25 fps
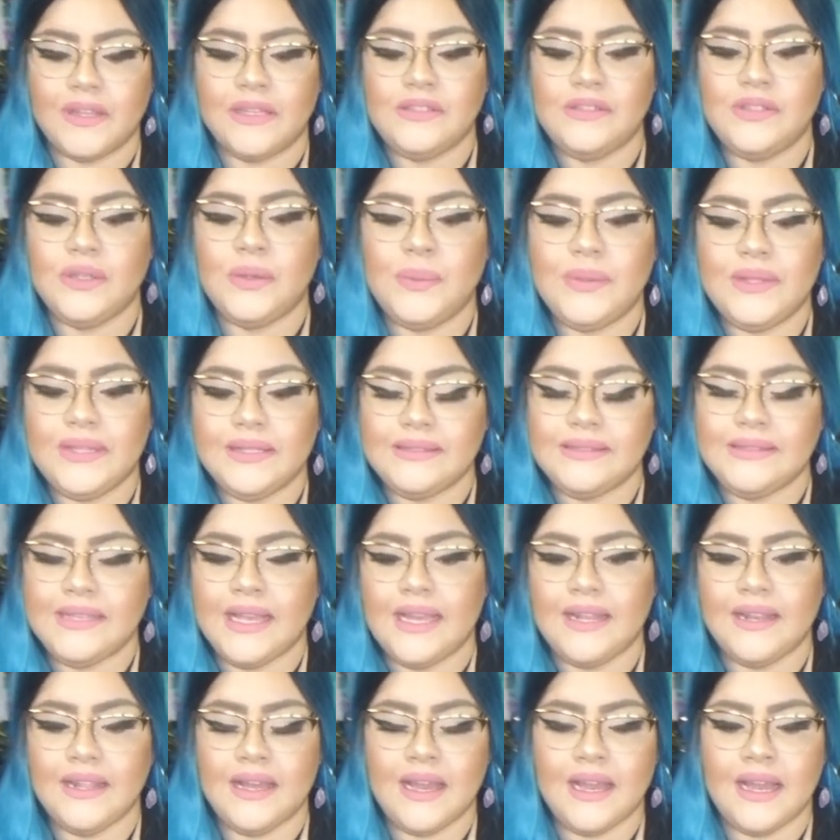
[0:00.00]
So with this
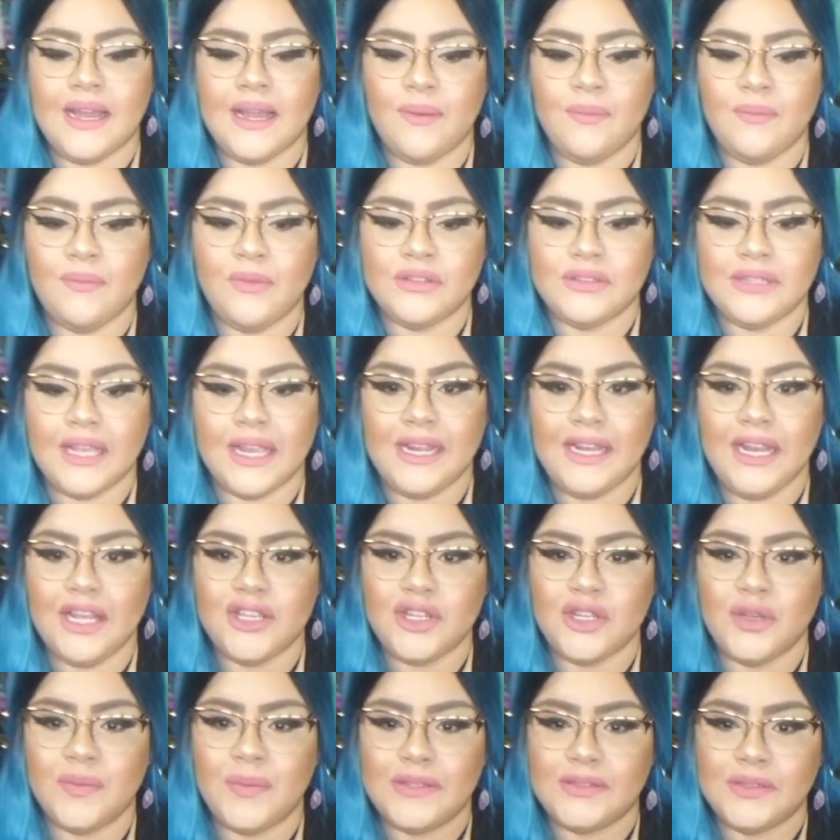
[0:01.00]
said, most likely
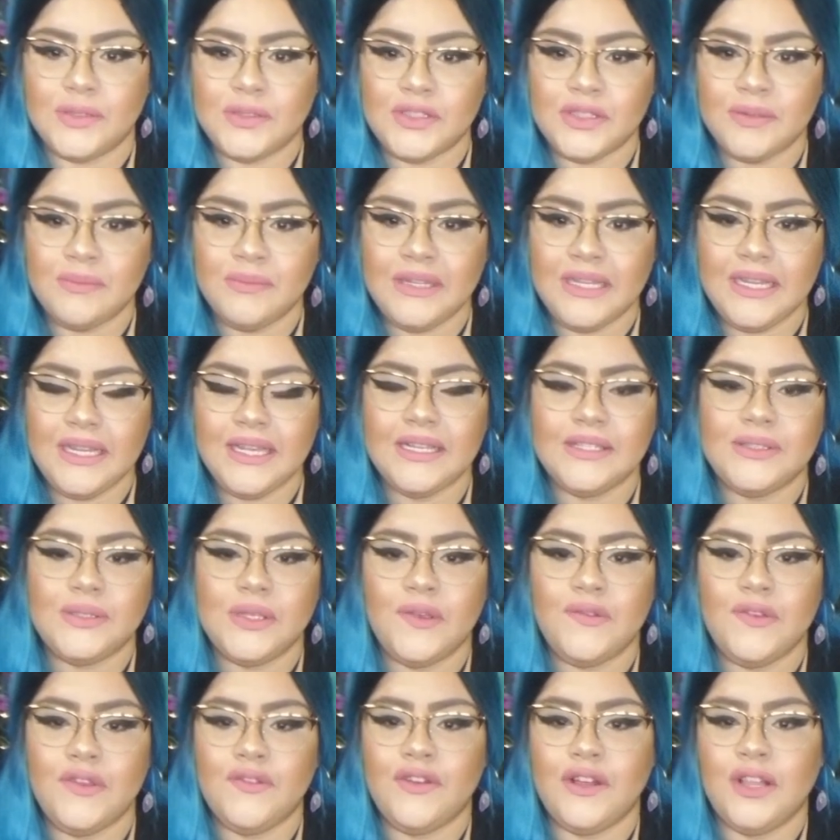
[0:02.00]
share my social media. So
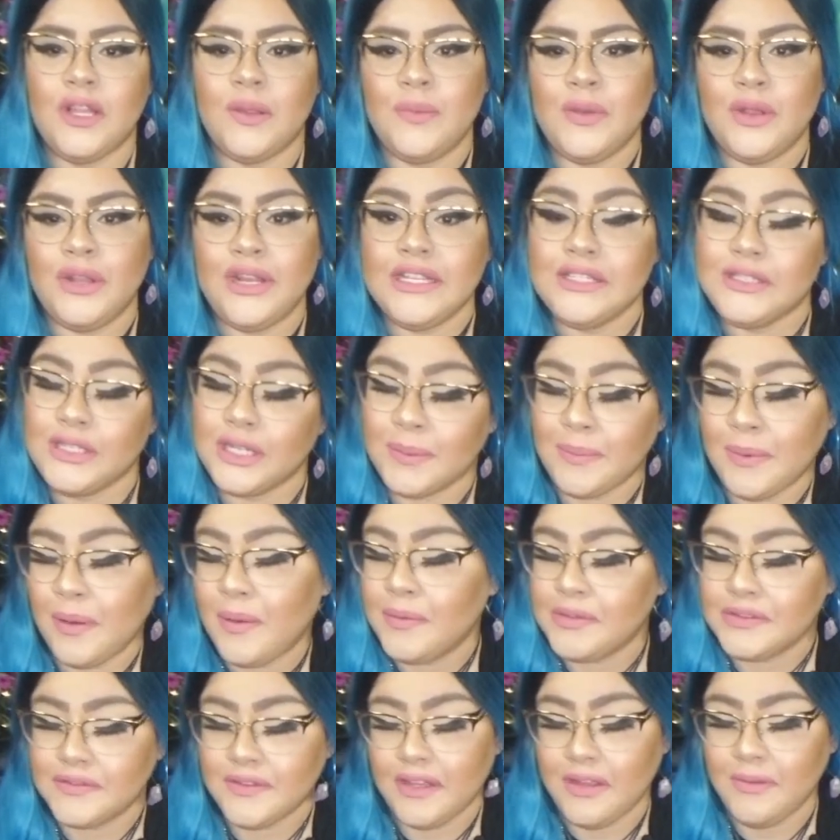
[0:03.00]
if you follow me on Instagram, I
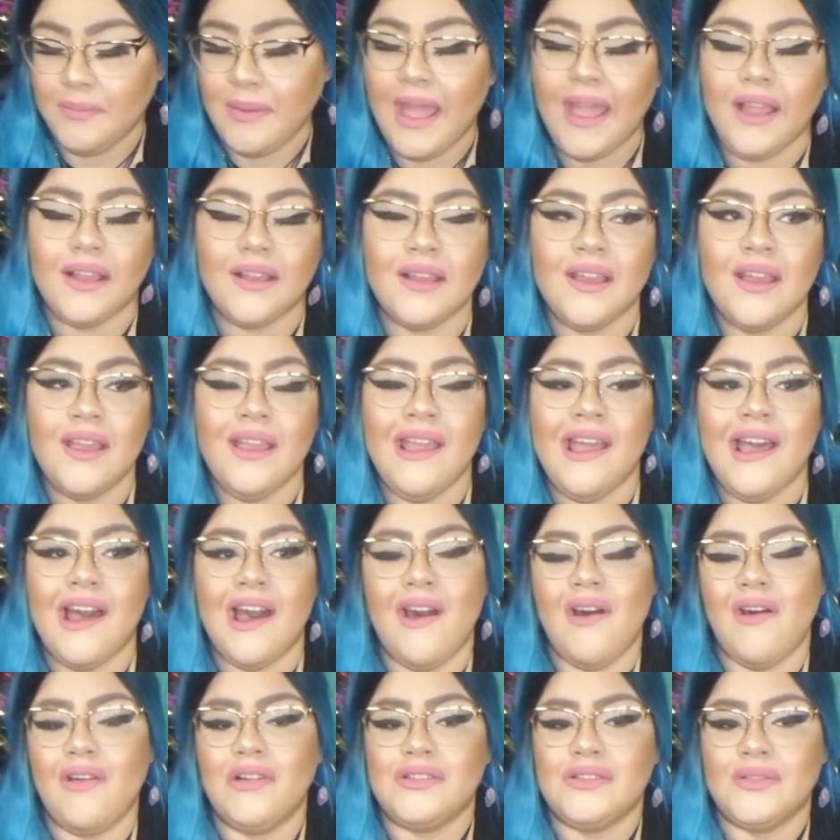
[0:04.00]
always follow back.
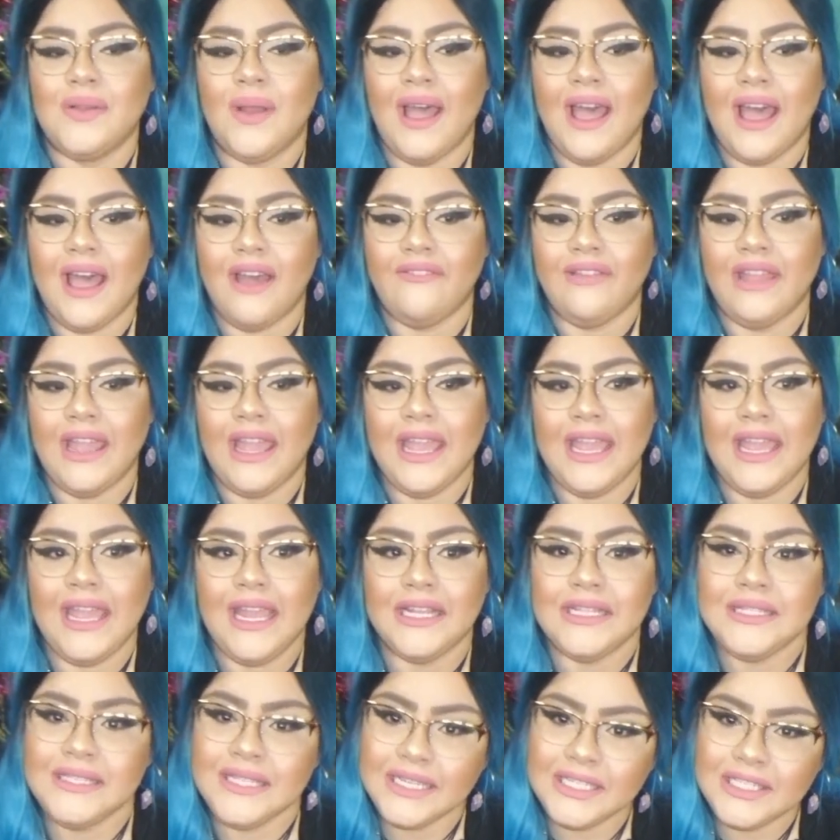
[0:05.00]
I also have
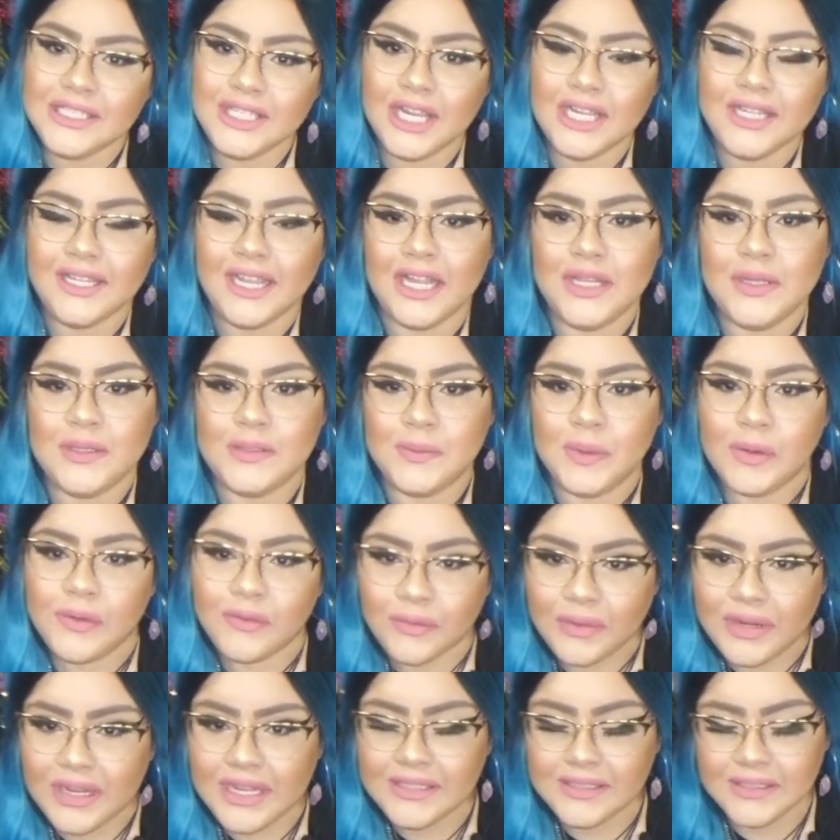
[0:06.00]
a TikTok that I do small
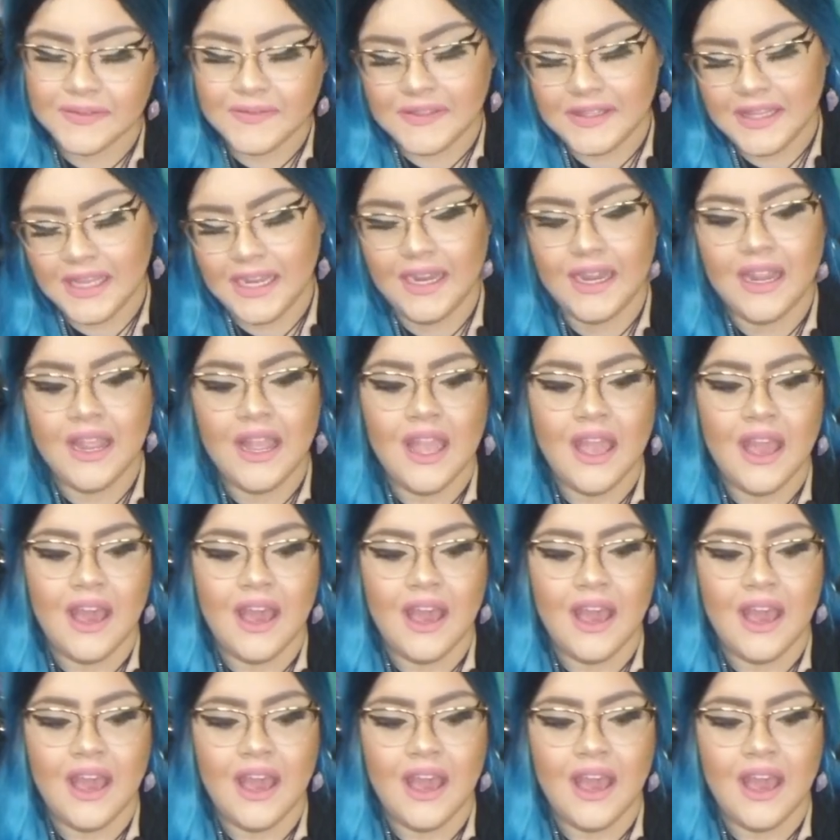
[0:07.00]
readings over there.